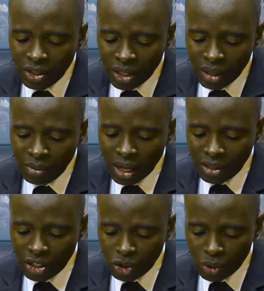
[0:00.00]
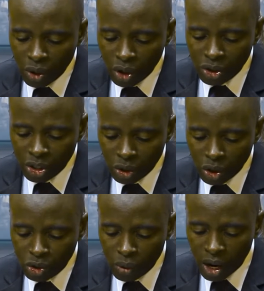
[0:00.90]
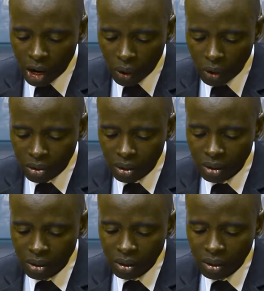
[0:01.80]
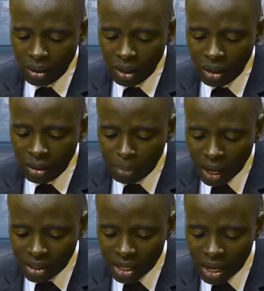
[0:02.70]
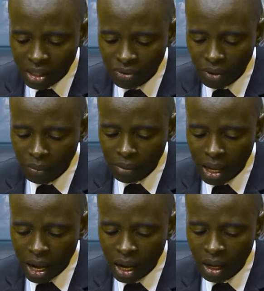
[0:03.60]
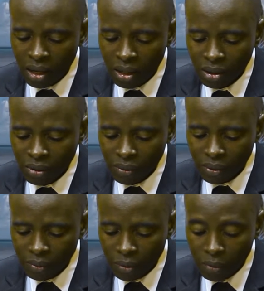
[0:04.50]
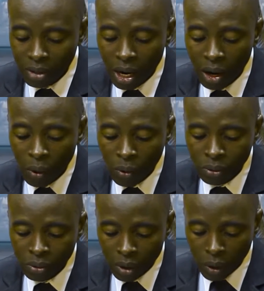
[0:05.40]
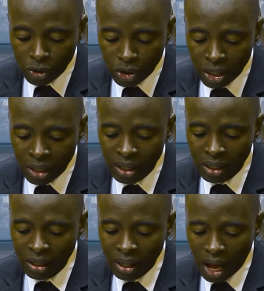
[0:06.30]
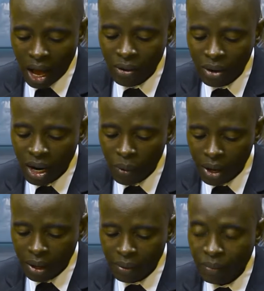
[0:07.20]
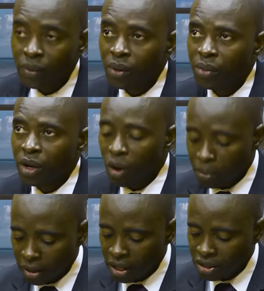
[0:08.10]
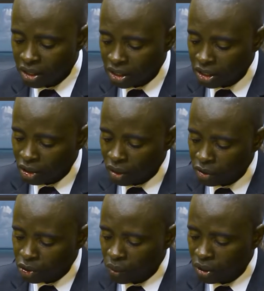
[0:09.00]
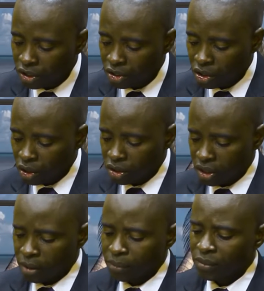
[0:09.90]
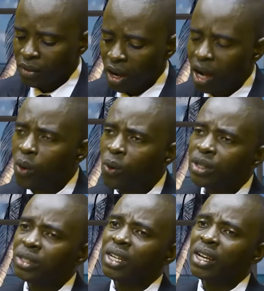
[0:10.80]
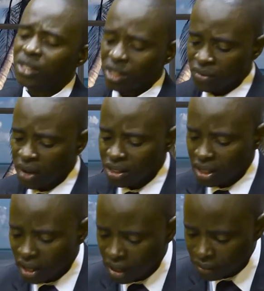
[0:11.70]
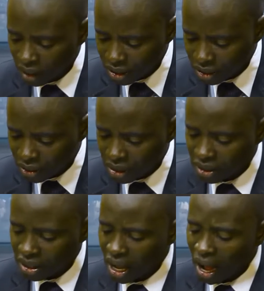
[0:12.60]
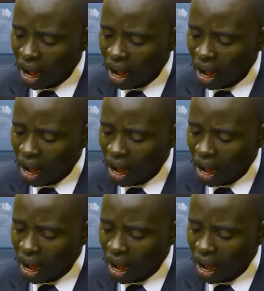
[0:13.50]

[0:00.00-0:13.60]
a dream that they should not return to Herod, they departed from their own country another way. May God bless the reading of his word in Jesus' name. Our golden text is verse 11 and it reads,